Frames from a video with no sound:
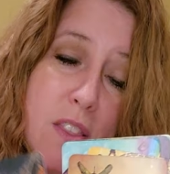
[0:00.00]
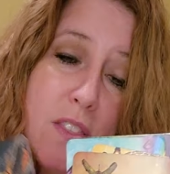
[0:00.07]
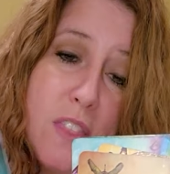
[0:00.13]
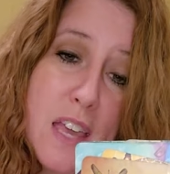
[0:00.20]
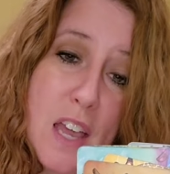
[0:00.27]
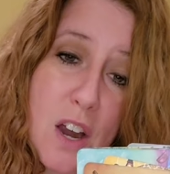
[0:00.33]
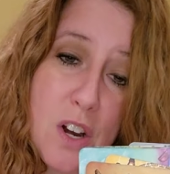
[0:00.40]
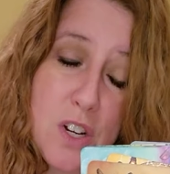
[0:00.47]

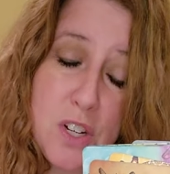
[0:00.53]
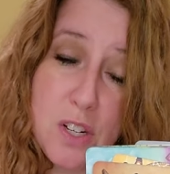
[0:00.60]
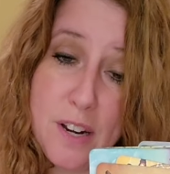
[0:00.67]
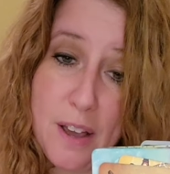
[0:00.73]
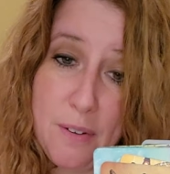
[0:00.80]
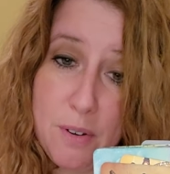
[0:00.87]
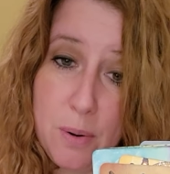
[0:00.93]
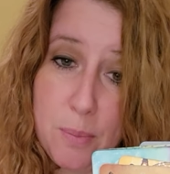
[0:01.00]
They are your
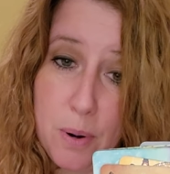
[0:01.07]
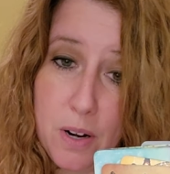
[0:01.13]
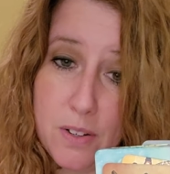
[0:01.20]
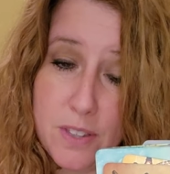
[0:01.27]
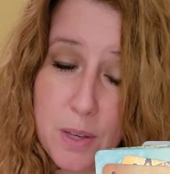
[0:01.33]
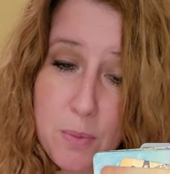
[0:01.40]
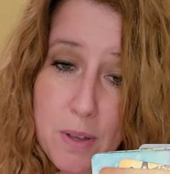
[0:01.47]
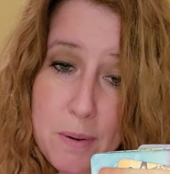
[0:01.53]
counterpart.
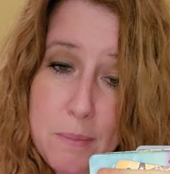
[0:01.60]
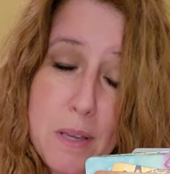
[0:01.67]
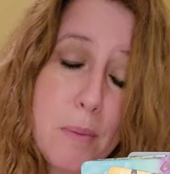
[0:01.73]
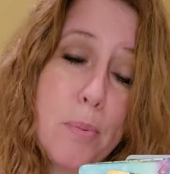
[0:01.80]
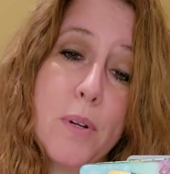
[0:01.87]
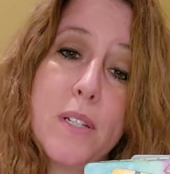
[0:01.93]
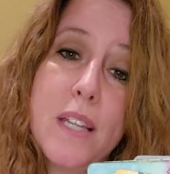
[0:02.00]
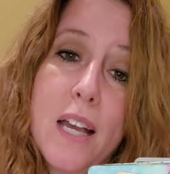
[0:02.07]
They want to be a
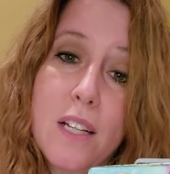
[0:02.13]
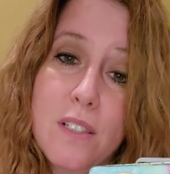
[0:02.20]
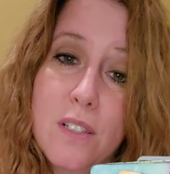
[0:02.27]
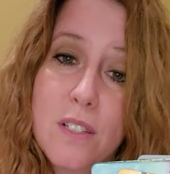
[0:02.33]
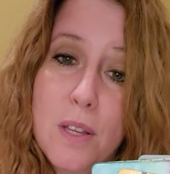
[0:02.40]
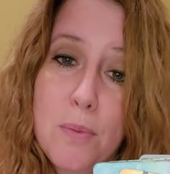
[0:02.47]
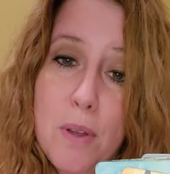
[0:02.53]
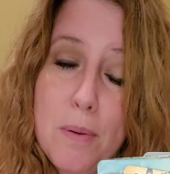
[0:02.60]

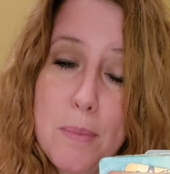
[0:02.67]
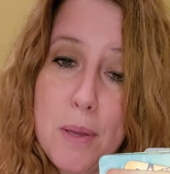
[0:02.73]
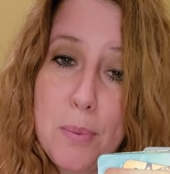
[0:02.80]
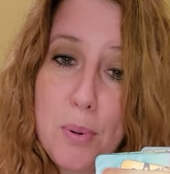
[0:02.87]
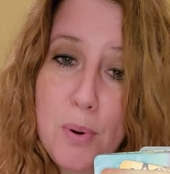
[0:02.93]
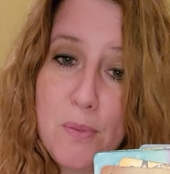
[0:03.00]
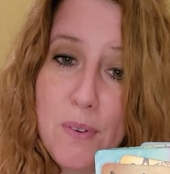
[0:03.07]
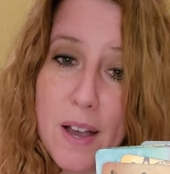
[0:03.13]
protector. They want to be a
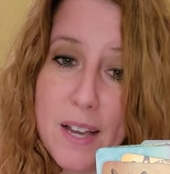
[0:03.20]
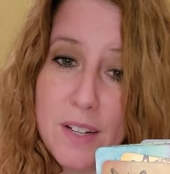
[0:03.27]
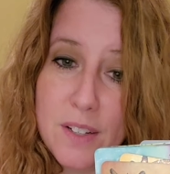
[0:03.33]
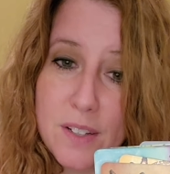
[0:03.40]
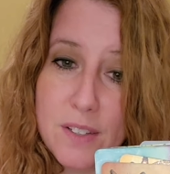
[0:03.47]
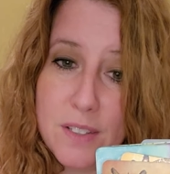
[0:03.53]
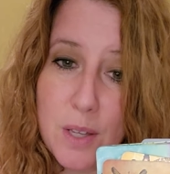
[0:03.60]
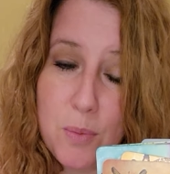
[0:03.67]

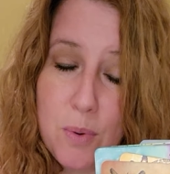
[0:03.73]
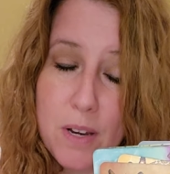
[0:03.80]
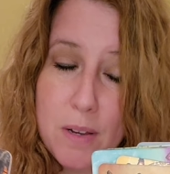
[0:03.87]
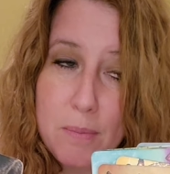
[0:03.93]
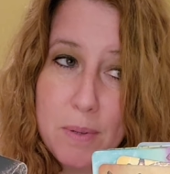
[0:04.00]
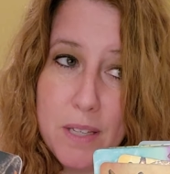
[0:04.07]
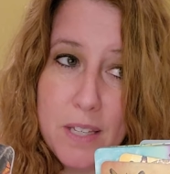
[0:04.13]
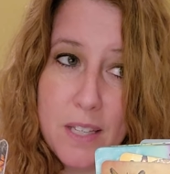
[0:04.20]
provider. They want to
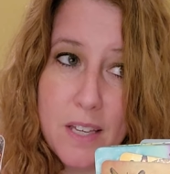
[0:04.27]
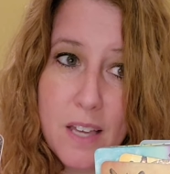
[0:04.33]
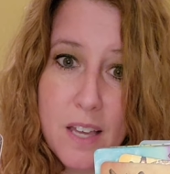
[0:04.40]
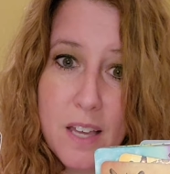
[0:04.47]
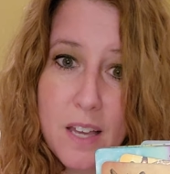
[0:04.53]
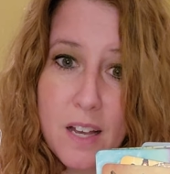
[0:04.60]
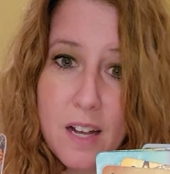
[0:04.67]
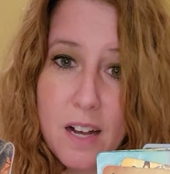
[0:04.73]
be
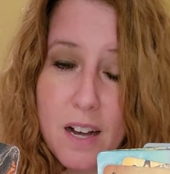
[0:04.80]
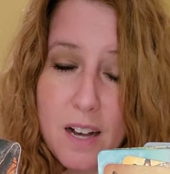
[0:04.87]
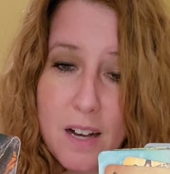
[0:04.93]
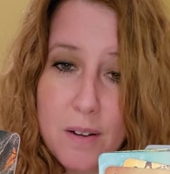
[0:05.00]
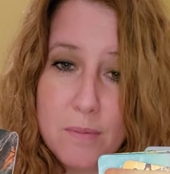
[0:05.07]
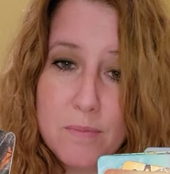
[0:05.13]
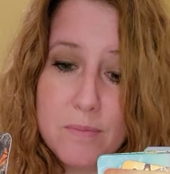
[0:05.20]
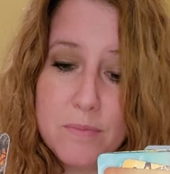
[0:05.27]

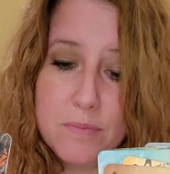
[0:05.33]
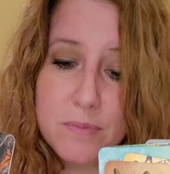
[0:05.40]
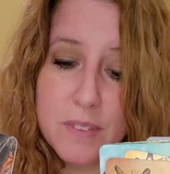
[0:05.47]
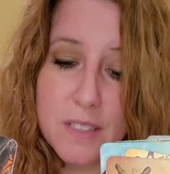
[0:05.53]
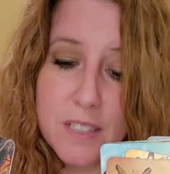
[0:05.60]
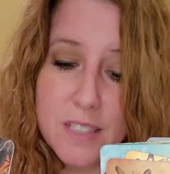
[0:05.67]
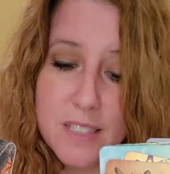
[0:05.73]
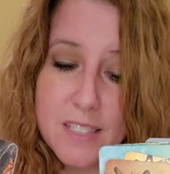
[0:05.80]
um,
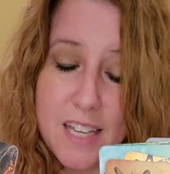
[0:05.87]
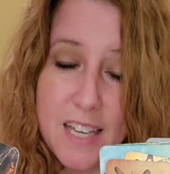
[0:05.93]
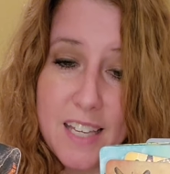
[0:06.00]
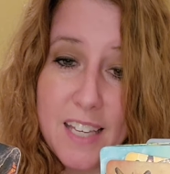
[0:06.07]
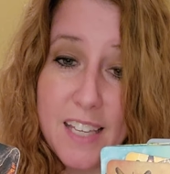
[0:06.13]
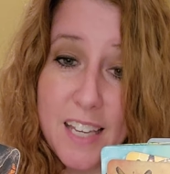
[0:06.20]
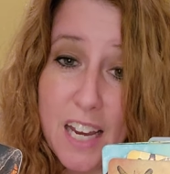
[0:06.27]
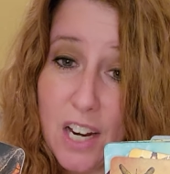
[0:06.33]

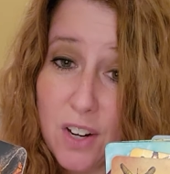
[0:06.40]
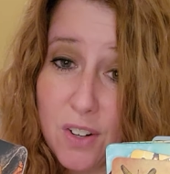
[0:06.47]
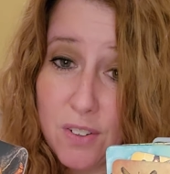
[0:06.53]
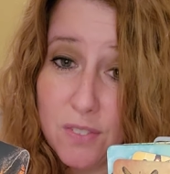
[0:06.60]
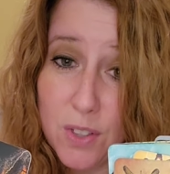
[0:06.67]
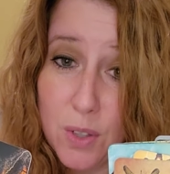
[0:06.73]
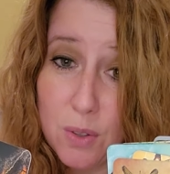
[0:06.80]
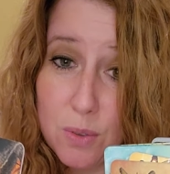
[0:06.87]
taking care
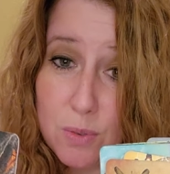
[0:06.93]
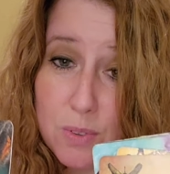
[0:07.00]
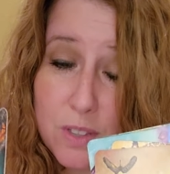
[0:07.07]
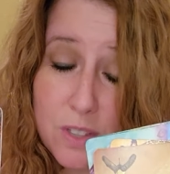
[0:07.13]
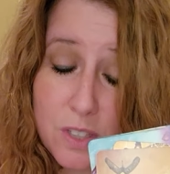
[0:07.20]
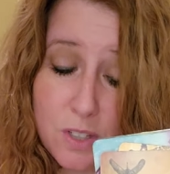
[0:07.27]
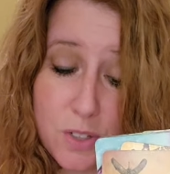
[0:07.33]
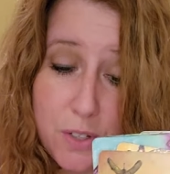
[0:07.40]
of you,
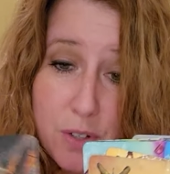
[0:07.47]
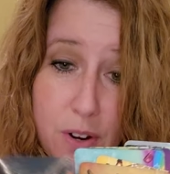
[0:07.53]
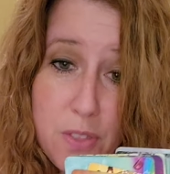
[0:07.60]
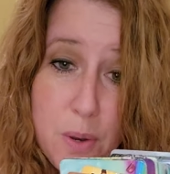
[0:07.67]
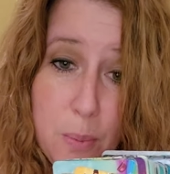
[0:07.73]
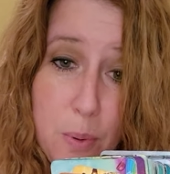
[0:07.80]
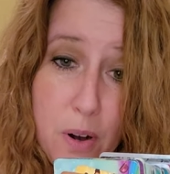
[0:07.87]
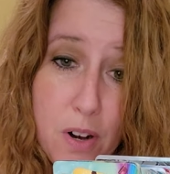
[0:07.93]
the, your
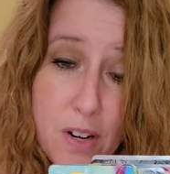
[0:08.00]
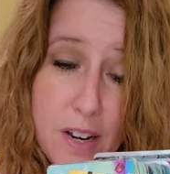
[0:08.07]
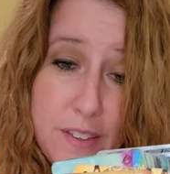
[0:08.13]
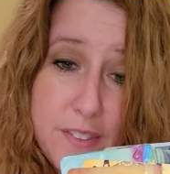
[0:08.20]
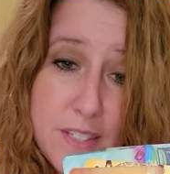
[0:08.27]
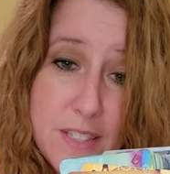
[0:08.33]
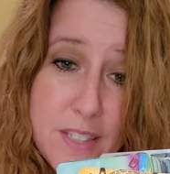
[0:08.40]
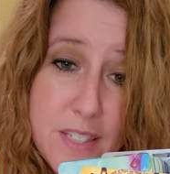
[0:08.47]
other part.
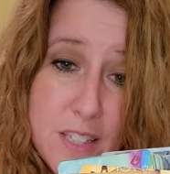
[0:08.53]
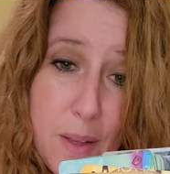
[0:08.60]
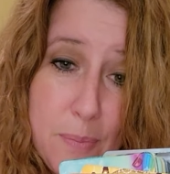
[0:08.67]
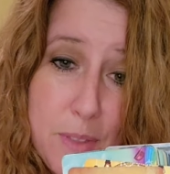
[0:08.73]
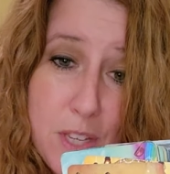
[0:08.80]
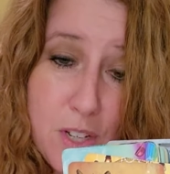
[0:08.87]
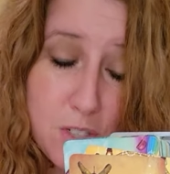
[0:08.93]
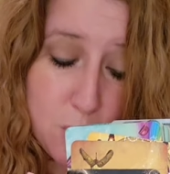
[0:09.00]
And this is
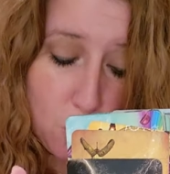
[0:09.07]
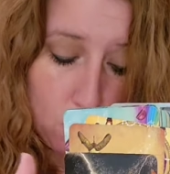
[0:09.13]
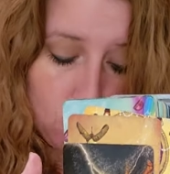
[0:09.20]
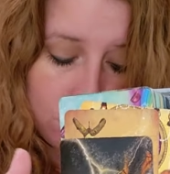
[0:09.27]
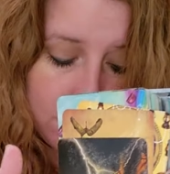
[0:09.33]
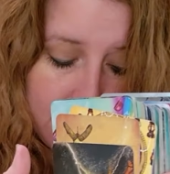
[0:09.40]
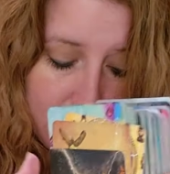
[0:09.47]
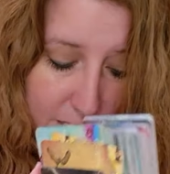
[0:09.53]
something you're
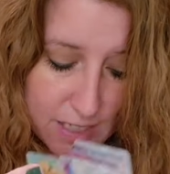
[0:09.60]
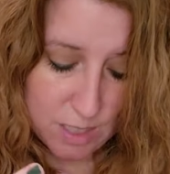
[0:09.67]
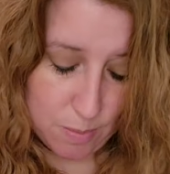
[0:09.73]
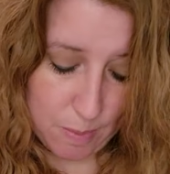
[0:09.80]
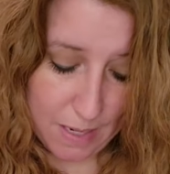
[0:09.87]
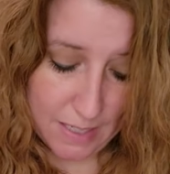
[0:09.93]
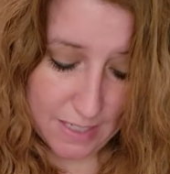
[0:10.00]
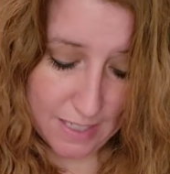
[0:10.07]
totally not
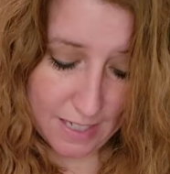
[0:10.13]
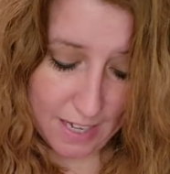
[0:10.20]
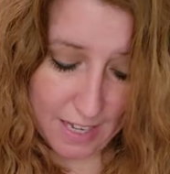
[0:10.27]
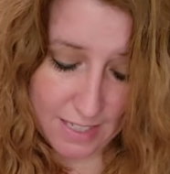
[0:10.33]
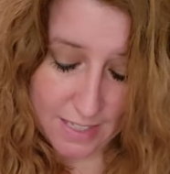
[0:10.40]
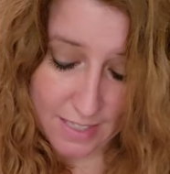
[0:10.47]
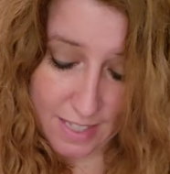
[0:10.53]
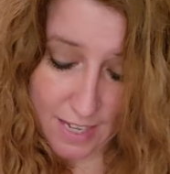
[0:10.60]
expecting,
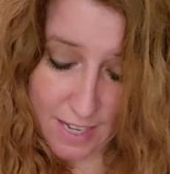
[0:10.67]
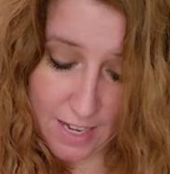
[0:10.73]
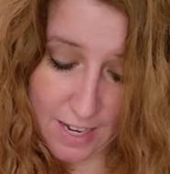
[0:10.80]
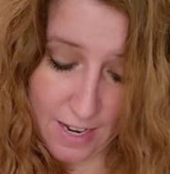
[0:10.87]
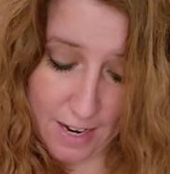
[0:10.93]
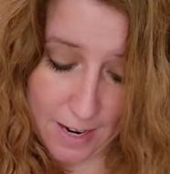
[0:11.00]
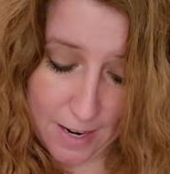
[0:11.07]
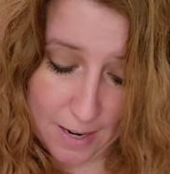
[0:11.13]
guys.
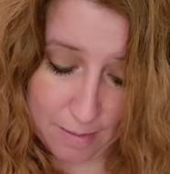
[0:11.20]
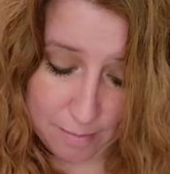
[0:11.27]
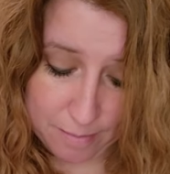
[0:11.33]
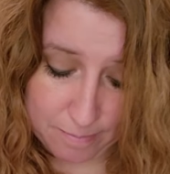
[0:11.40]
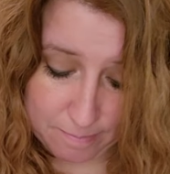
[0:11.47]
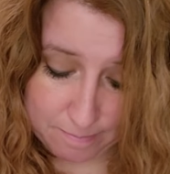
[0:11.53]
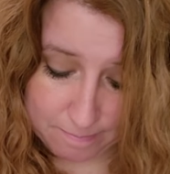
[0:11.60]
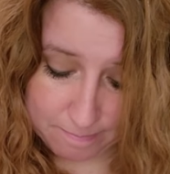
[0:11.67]

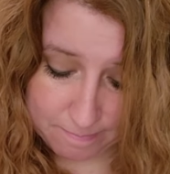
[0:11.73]
Um,